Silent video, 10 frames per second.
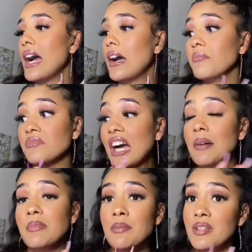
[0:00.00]

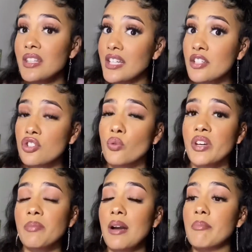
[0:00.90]
that might be the issue
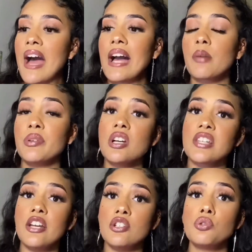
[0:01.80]
with my back because
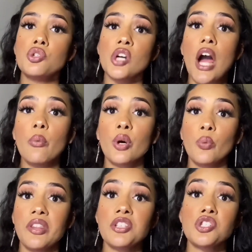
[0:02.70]
I do shower
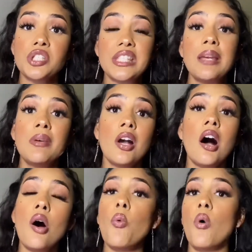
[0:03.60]
with steaming
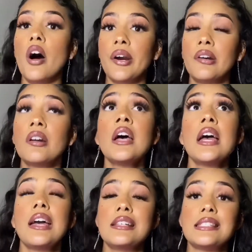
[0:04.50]
hot water
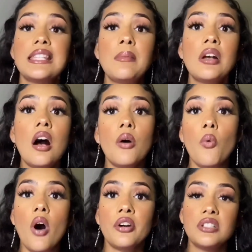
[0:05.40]
and steaming hot
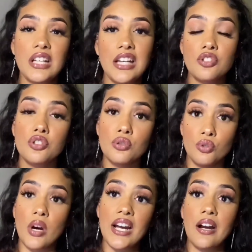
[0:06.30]
water tends to
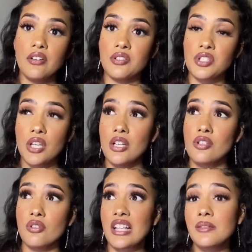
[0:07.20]
dry out your skin.
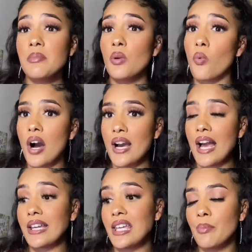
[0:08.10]
So that's going to be why
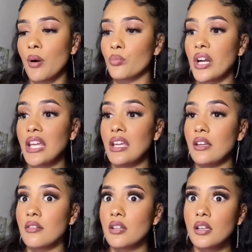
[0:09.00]
I keep on
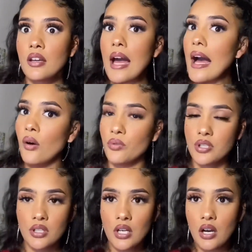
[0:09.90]
breaking
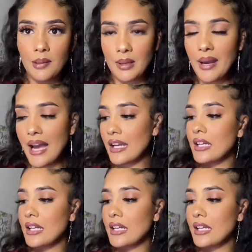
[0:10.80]
out on my back.